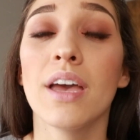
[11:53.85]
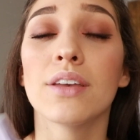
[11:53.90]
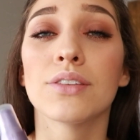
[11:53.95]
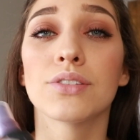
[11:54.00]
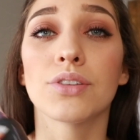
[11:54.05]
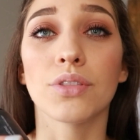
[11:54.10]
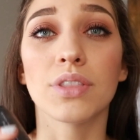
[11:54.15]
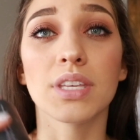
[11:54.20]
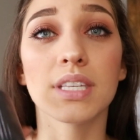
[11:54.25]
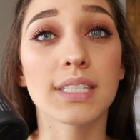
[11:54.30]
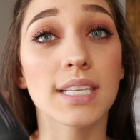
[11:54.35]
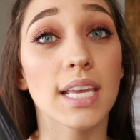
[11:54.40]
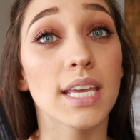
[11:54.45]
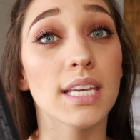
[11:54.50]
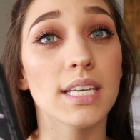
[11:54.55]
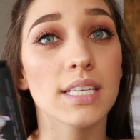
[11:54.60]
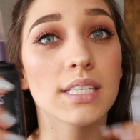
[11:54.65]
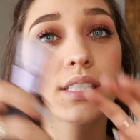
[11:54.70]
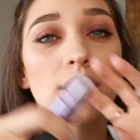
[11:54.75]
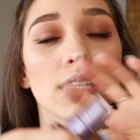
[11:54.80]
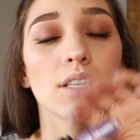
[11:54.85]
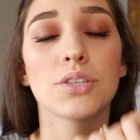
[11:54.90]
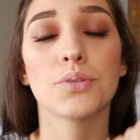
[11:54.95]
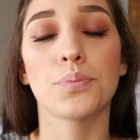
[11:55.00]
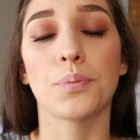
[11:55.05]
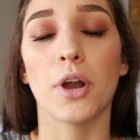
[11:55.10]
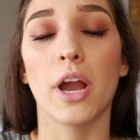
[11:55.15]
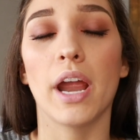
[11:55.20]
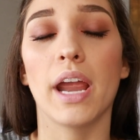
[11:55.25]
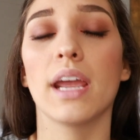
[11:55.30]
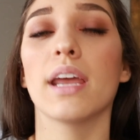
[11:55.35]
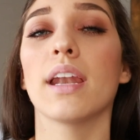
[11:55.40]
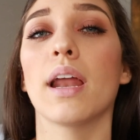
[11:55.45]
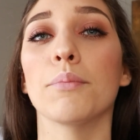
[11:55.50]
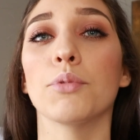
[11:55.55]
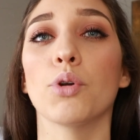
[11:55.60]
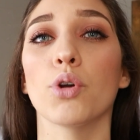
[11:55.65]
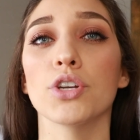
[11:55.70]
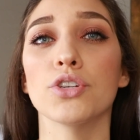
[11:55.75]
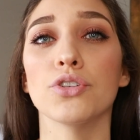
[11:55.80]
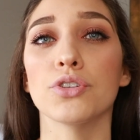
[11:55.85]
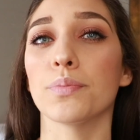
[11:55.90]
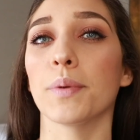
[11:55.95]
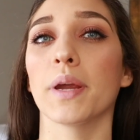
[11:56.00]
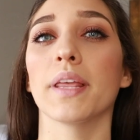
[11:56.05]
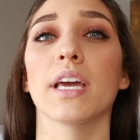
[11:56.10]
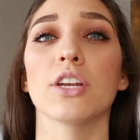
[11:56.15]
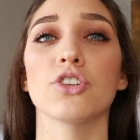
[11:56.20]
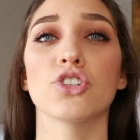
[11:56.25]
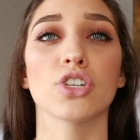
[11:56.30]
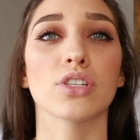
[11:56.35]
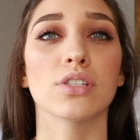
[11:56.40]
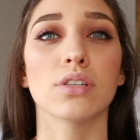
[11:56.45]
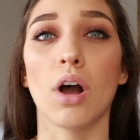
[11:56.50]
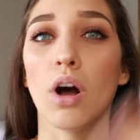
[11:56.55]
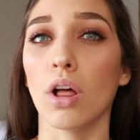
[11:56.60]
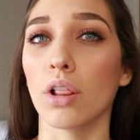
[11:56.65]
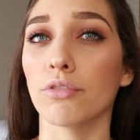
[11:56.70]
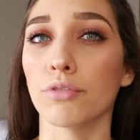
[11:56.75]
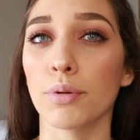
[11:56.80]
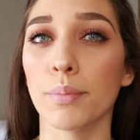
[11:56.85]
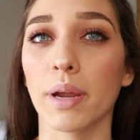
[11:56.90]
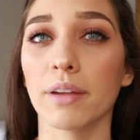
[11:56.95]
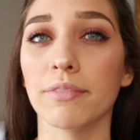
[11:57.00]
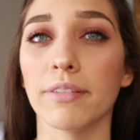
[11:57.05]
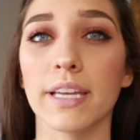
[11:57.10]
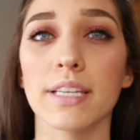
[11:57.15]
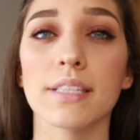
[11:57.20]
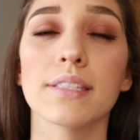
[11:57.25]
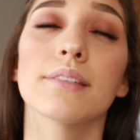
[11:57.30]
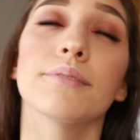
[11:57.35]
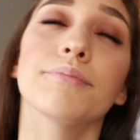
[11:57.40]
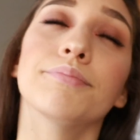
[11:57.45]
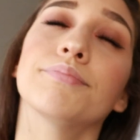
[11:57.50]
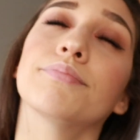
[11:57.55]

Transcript: So this is the spray, and I'm going to spray that just all over my face.